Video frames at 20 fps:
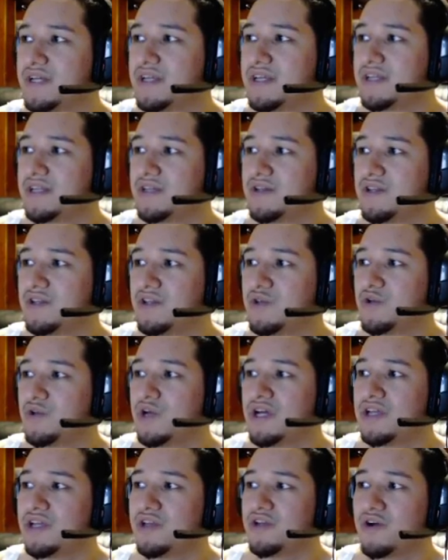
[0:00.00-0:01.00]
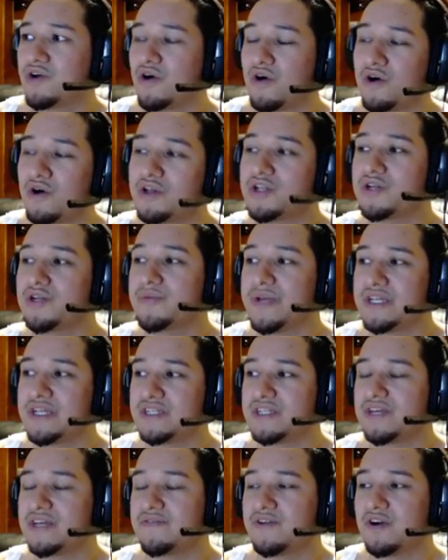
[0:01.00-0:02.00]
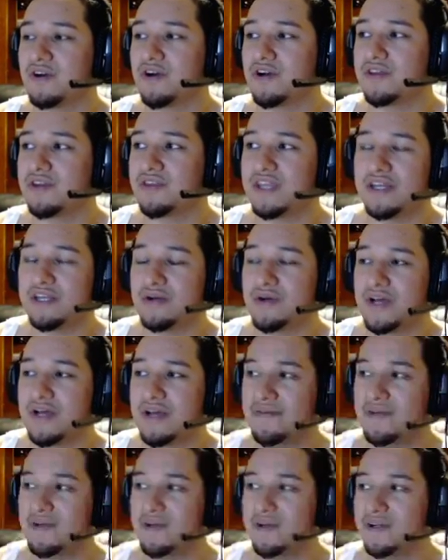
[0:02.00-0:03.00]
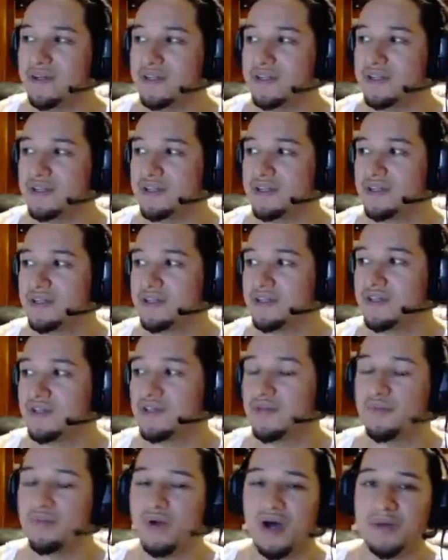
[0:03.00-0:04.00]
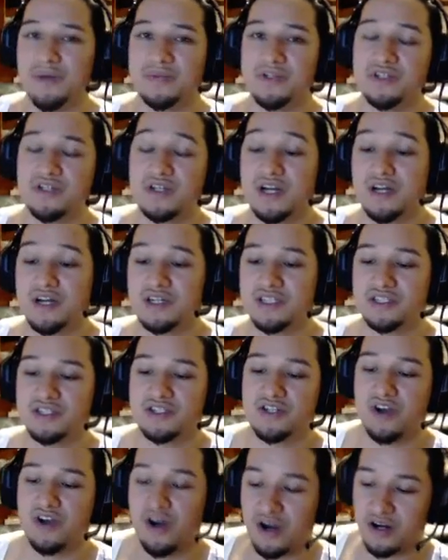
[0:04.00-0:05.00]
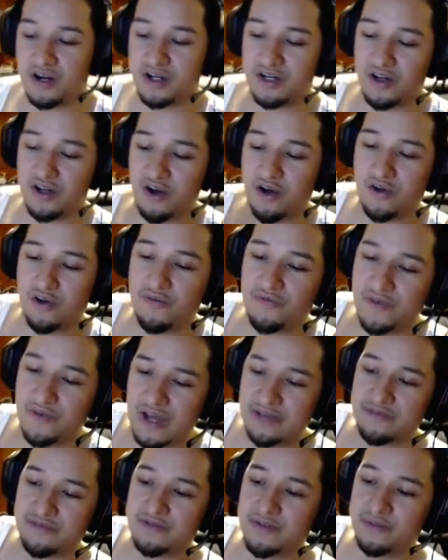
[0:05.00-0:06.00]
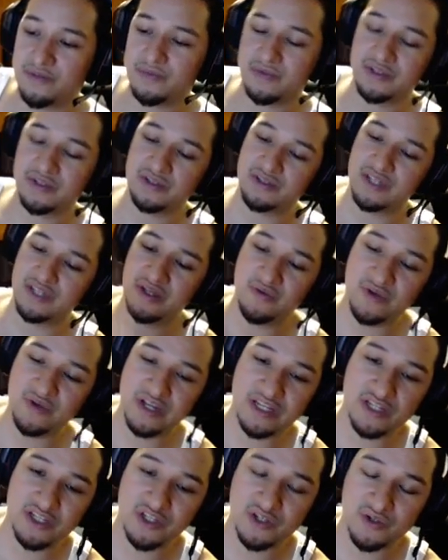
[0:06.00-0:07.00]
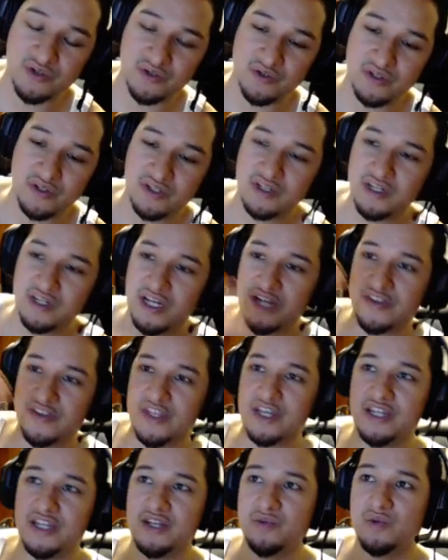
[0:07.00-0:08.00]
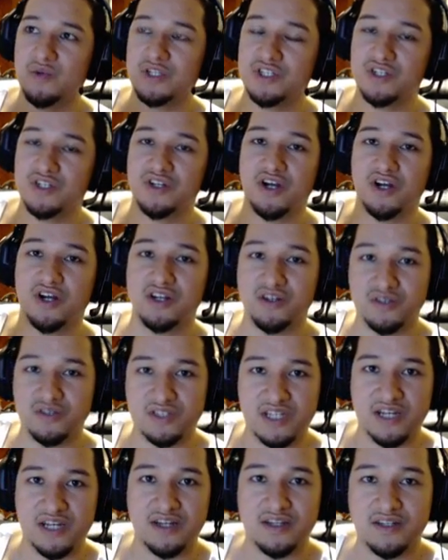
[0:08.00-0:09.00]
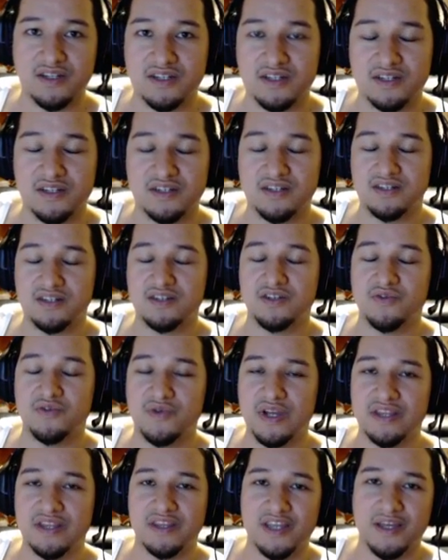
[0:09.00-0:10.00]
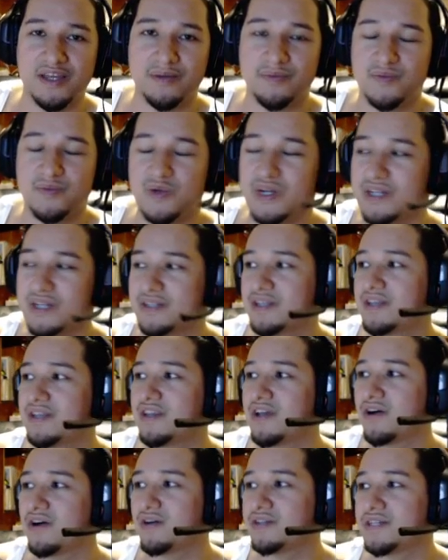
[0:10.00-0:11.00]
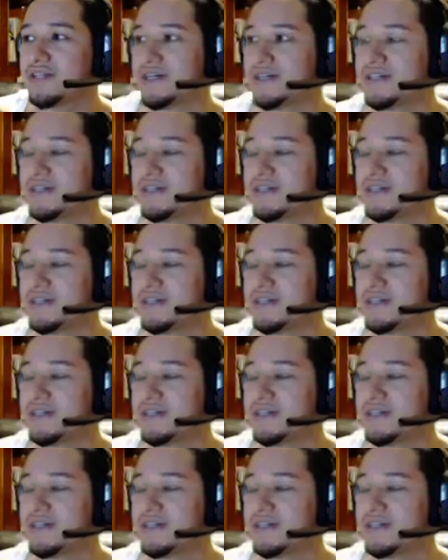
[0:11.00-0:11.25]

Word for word: And you got all your mages have Guard. They don't have Guard. You pop your guards, Guard all 5 of them, they rain you, and then once your guard goes down, you rain them, right? And they all die.